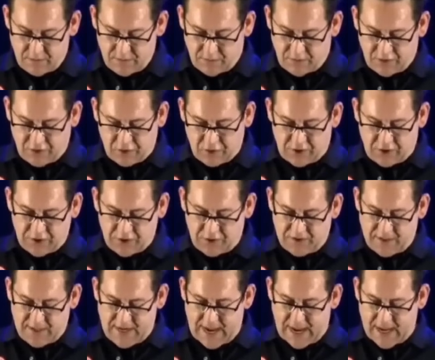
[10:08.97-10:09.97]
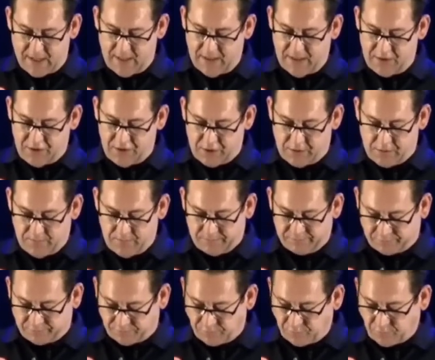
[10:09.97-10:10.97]
The structure that had an issue,
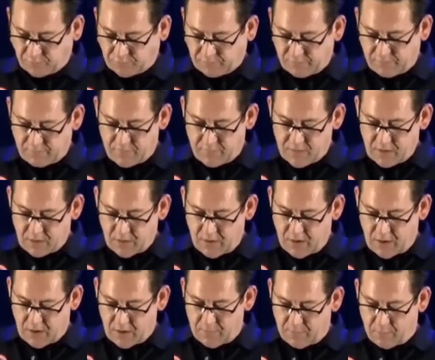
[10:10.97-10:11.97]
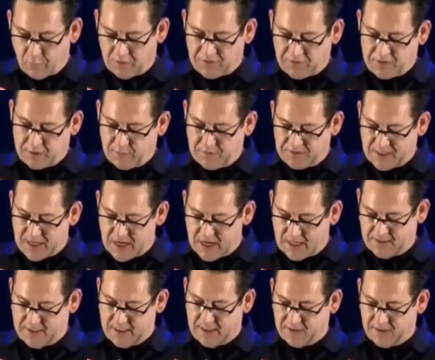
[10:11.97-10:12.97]
more so its
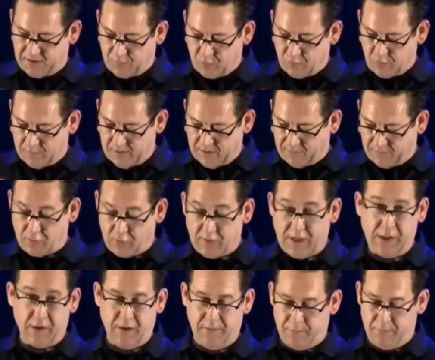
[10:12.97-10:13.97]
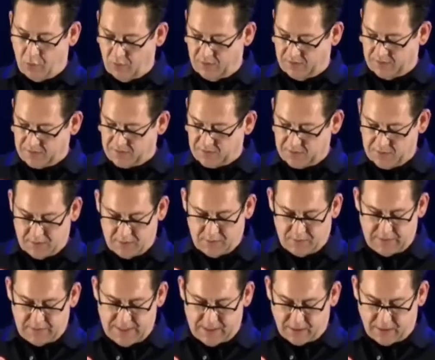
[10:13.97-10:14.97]
contents, will be of greater importance
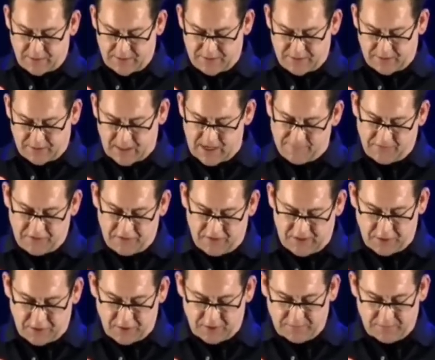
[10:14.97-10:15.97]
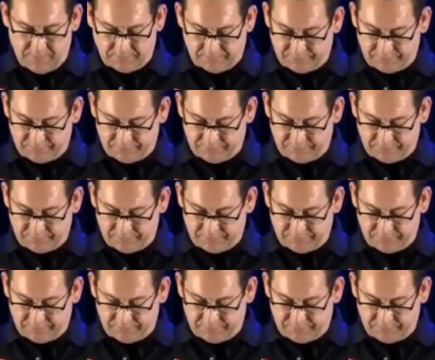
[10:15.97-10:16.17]
later in the conversation.